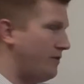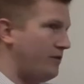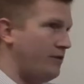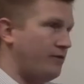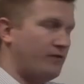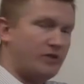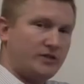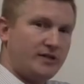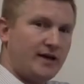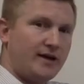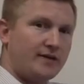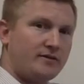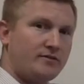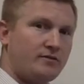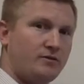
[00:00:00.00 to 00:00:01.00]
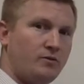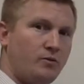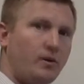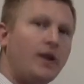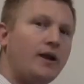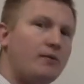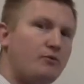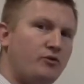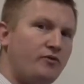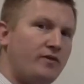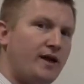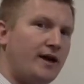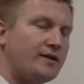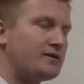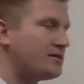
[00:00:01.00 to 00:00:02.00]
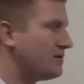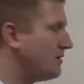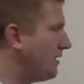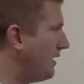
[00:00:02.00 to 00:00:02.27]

the vertex. We kind of proved that,